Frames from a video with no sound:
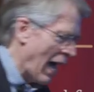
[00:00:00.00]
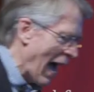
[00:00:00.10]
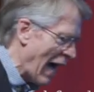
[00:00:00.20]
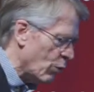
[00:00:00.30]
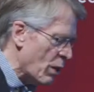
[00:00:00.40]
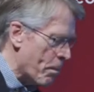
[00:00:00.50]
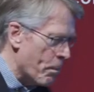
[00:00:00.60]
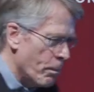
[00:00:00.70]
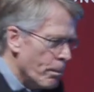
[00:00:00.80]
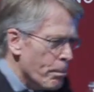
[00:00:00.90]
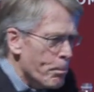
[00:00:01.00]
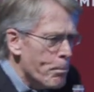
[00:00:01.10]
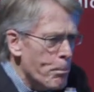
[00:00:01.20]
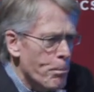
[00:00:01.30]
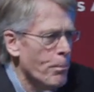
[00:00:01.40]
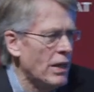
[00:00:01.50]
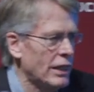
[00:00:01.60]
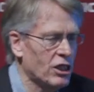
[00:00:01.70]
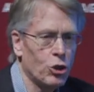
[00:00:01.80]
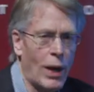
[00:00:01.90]
how do we
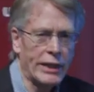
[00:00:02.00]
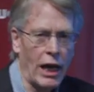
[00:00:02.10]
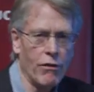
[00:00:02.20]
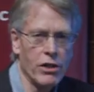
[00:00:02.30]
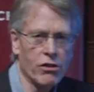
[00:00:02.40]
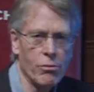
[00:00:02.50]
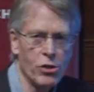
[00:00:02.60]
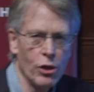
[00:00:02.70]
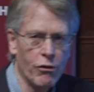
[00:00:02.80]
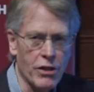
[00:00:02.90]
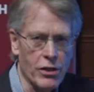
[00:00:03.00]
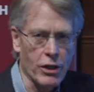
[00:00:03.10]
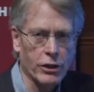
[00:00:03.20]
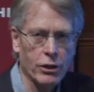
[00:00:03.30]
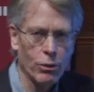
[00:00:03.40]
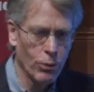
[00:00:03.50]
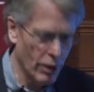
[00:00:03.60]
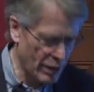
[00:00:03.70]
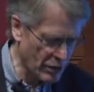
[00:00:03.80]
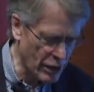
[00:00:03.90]
extract evidence from geophysics?
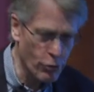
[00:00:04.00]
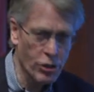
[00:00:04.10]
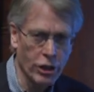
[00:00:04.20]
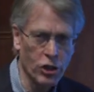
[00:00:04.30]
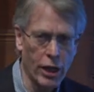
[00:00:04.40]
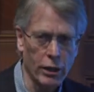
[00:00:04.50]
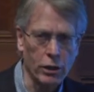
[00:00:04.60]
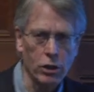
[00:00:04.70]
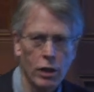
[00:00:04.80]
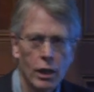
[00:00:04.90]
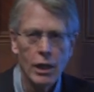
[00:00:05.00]
Well, that's an interesting challenge.